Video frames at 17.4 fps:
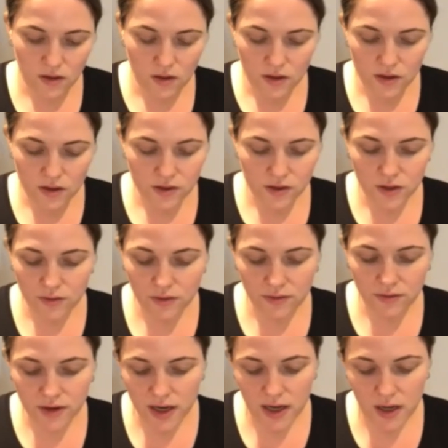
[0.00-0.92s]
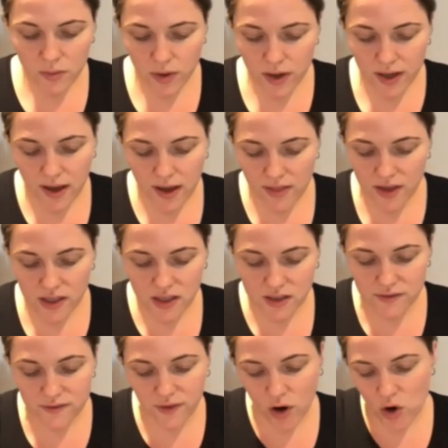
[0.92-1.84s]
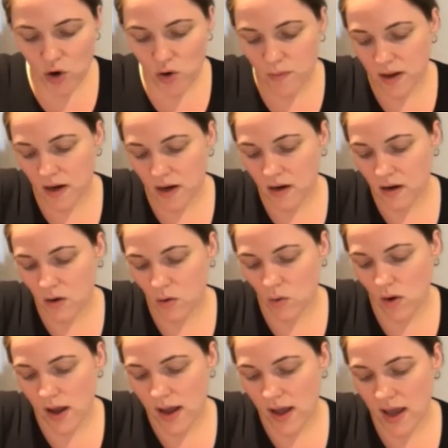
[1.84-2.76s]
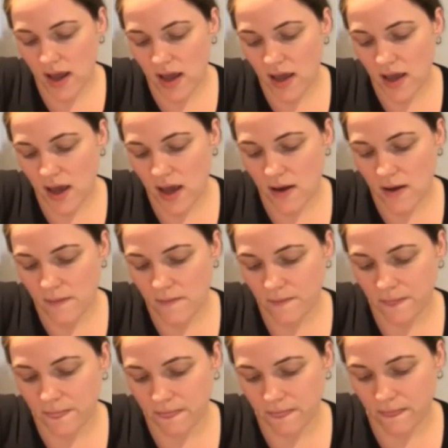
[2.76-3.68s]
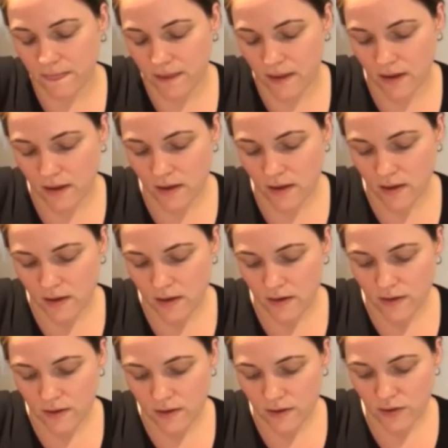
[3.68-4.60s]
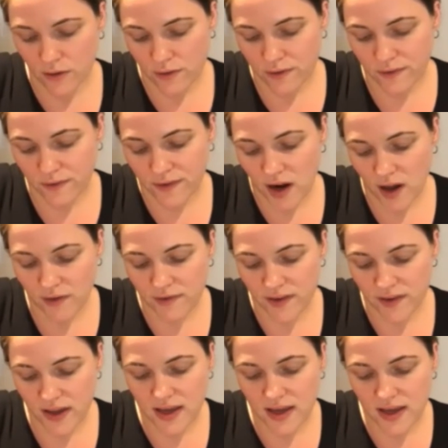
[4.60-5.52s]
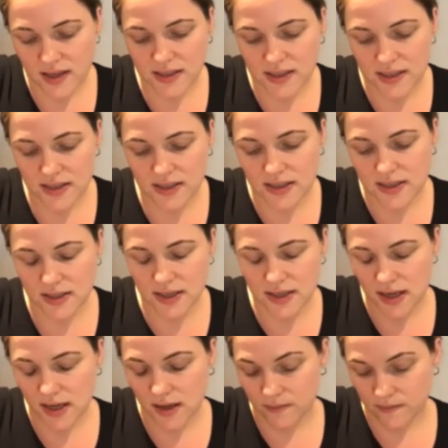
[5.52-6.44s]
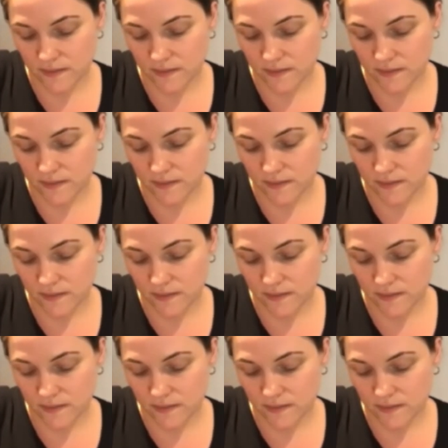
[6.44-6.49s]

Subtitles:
So we really want to get this foam in quite a sort of fluffy consistency,